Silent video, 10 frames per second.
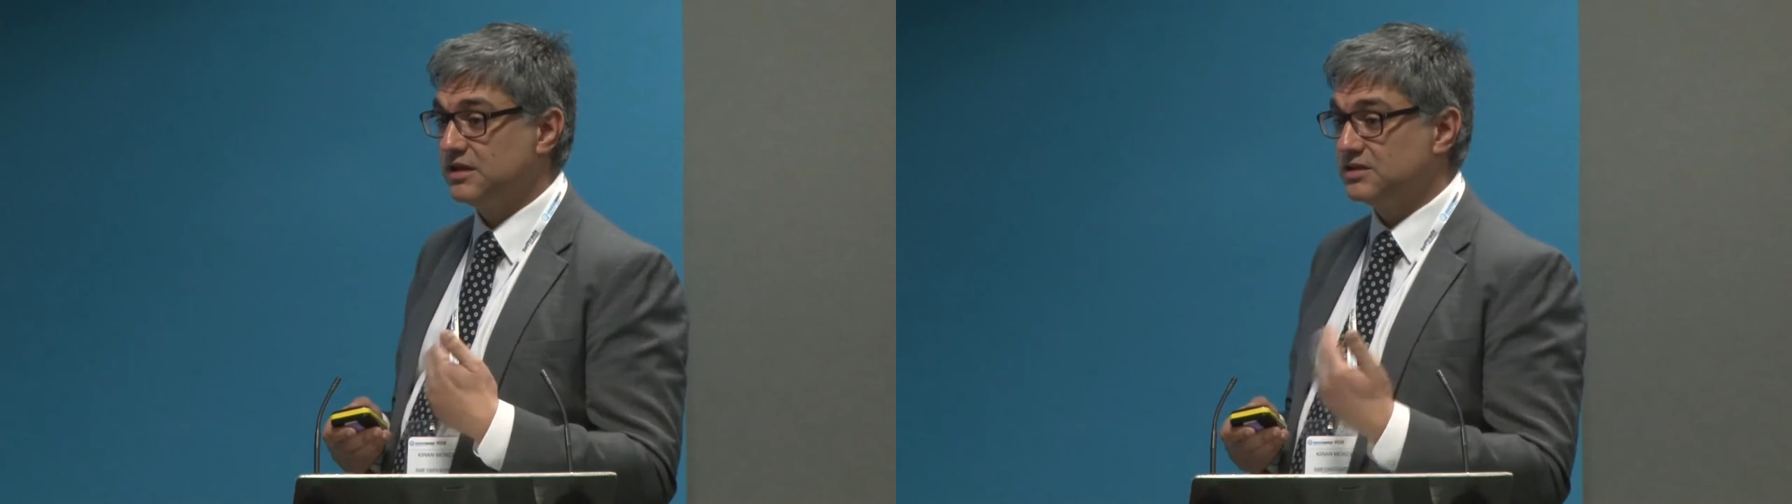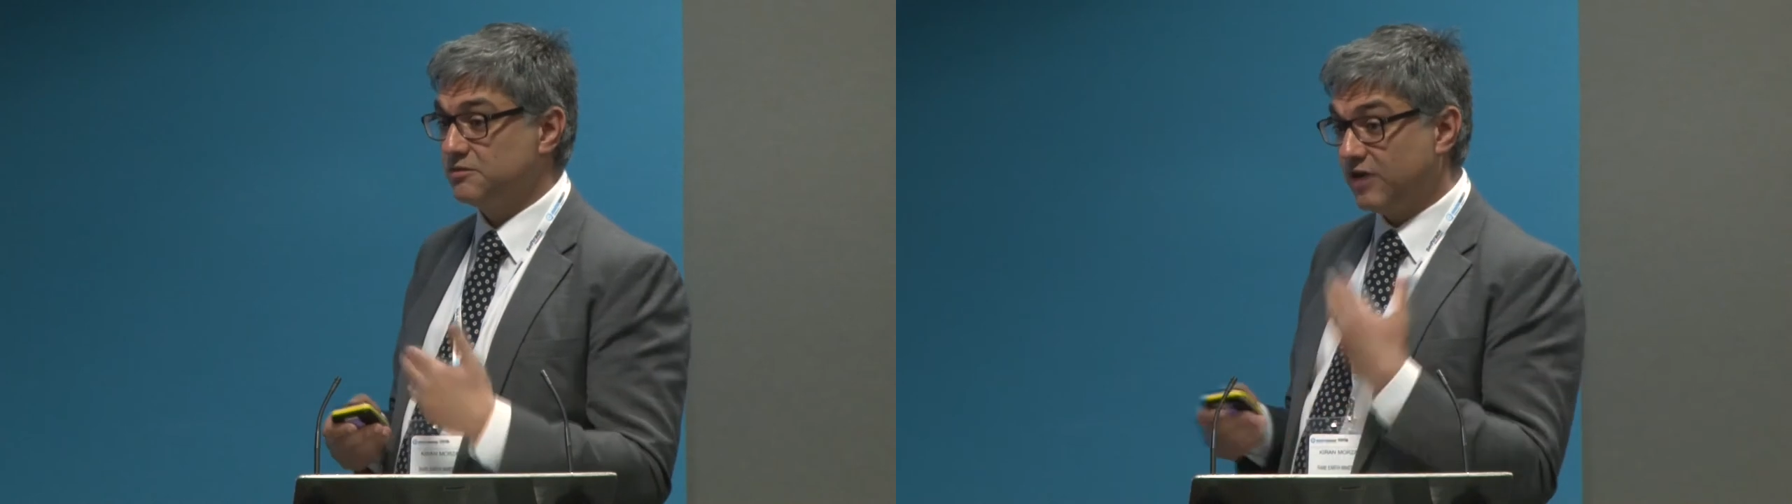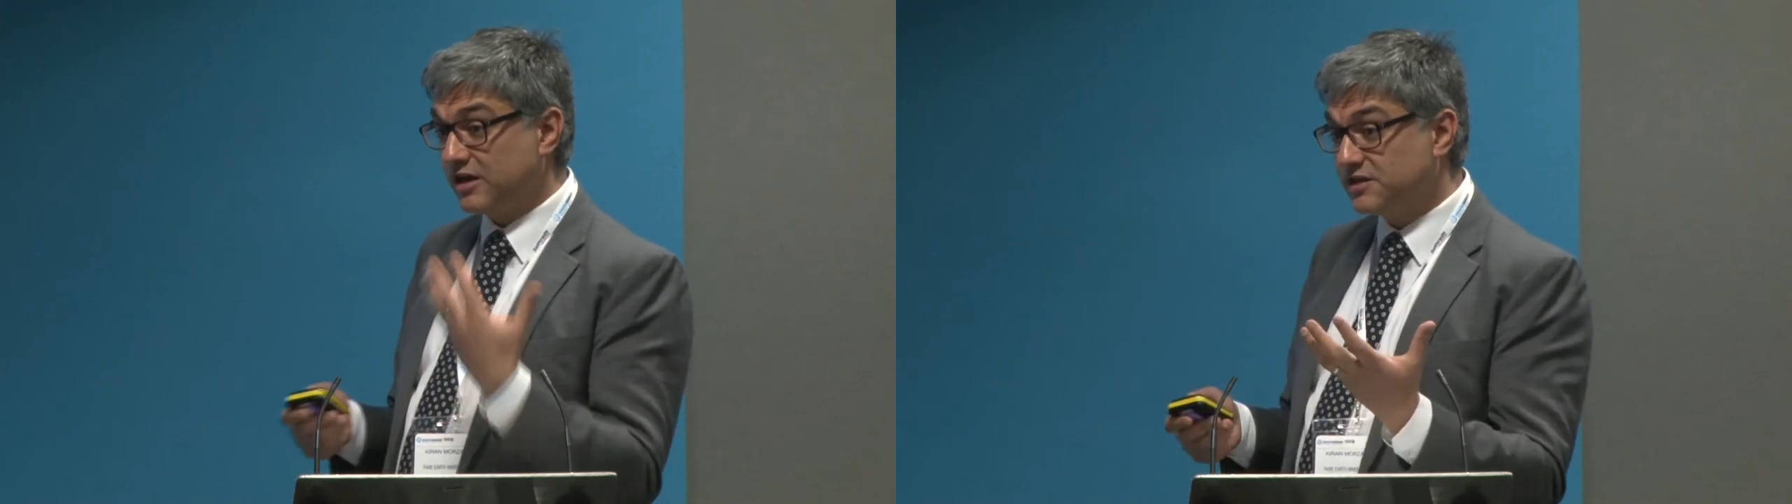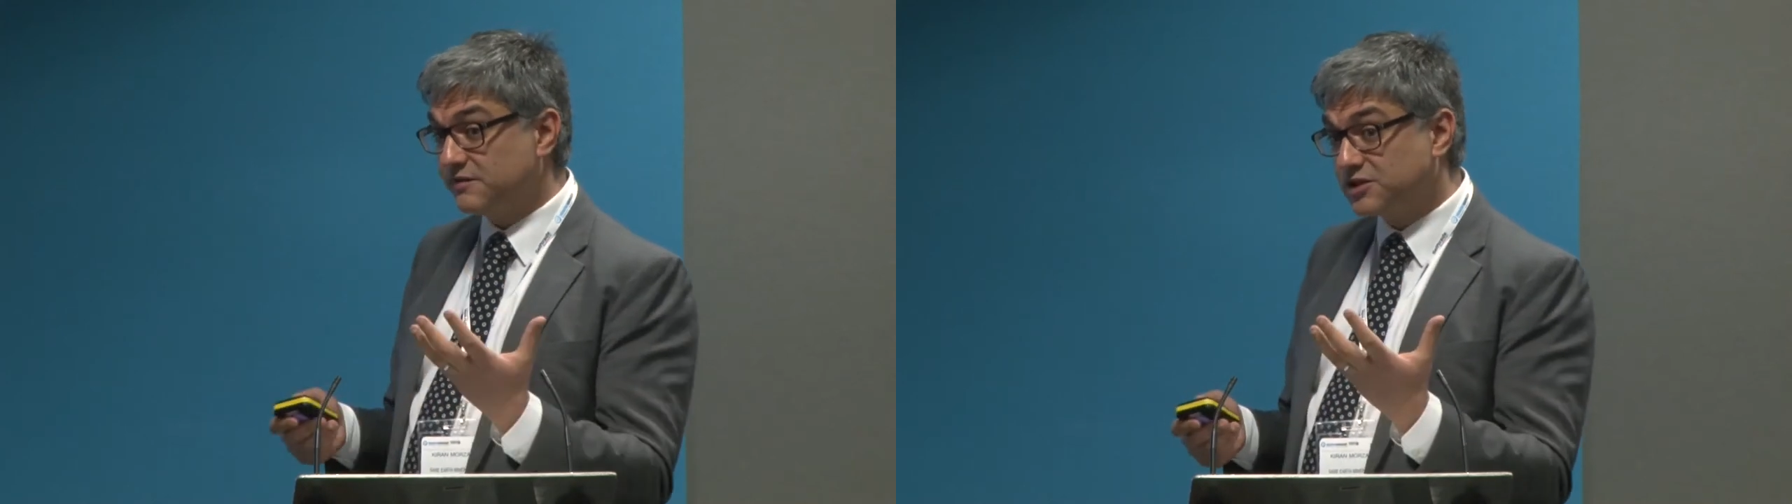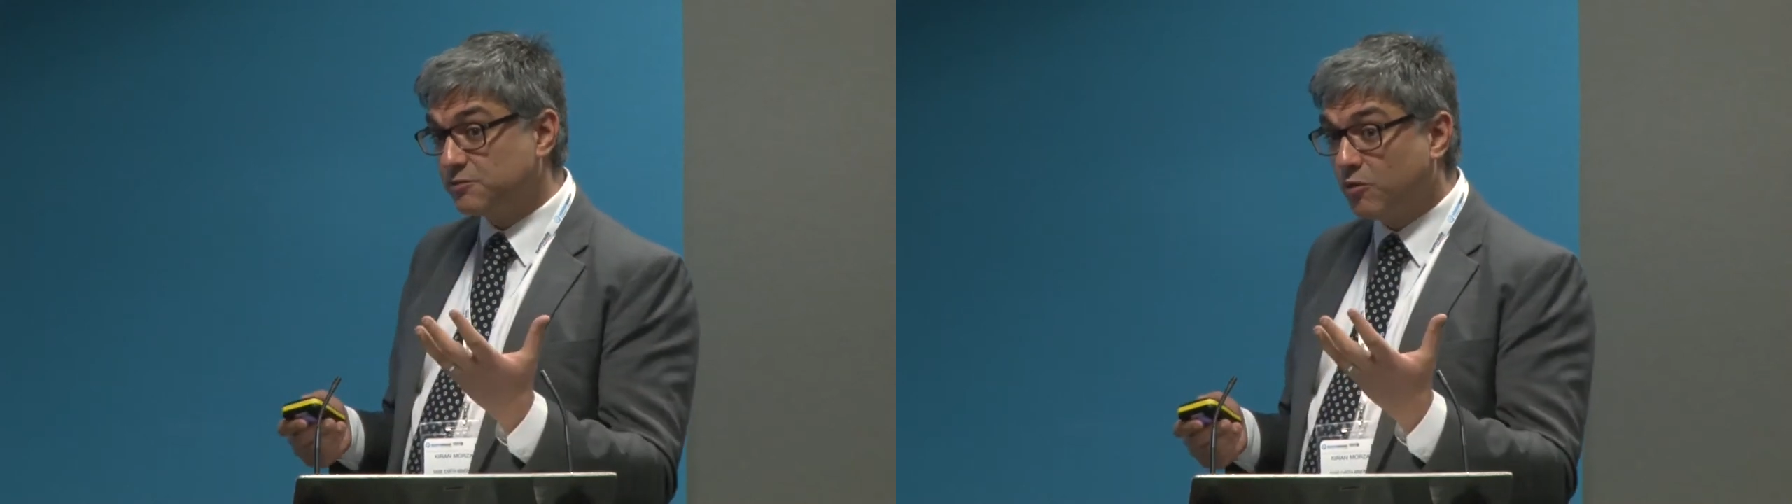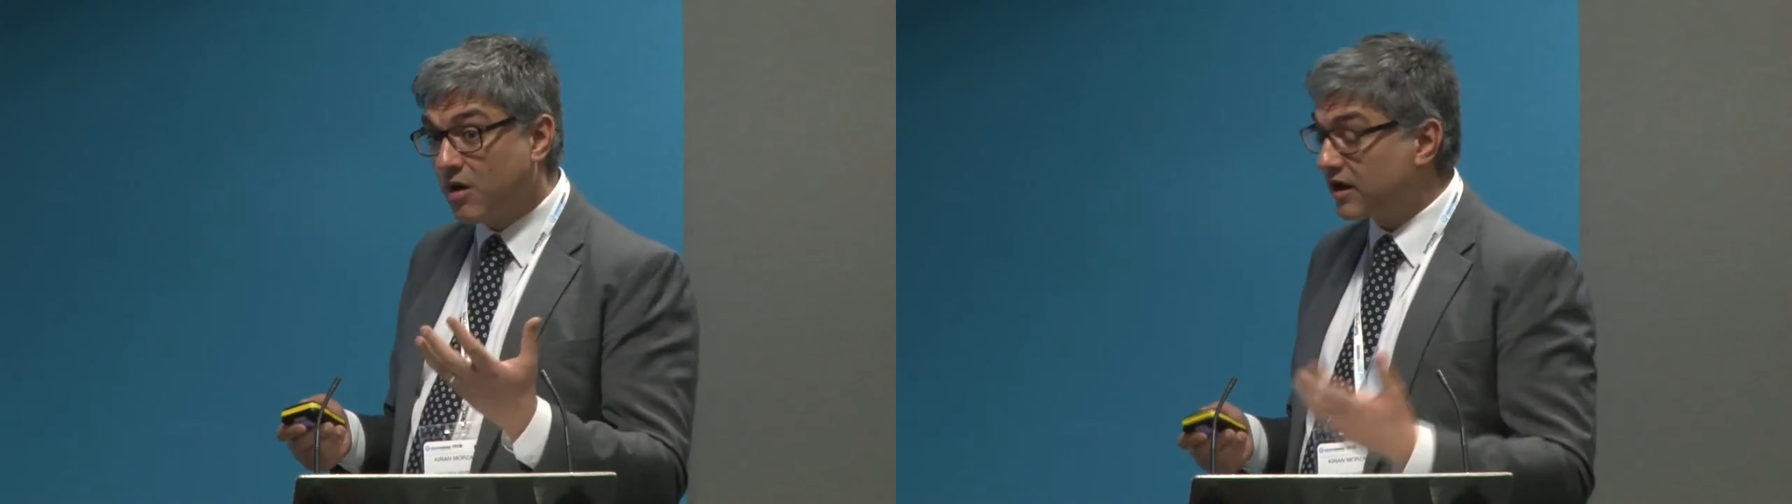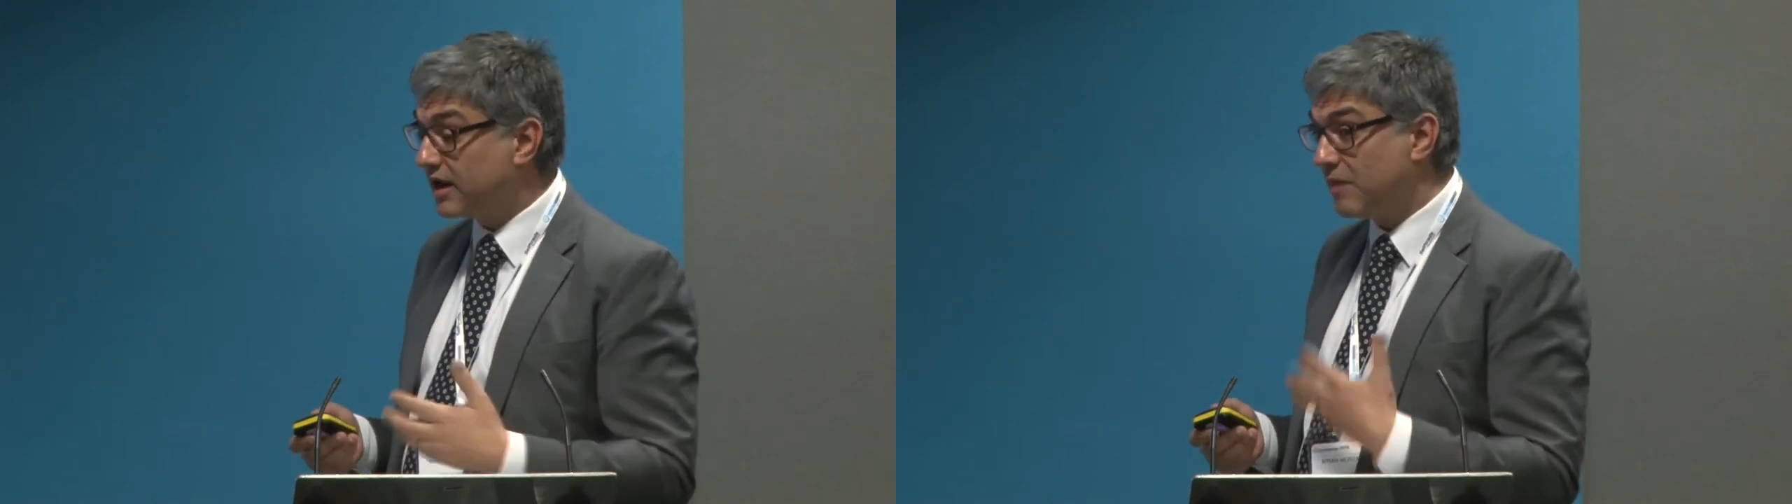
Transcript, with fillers: That's a relatively small market,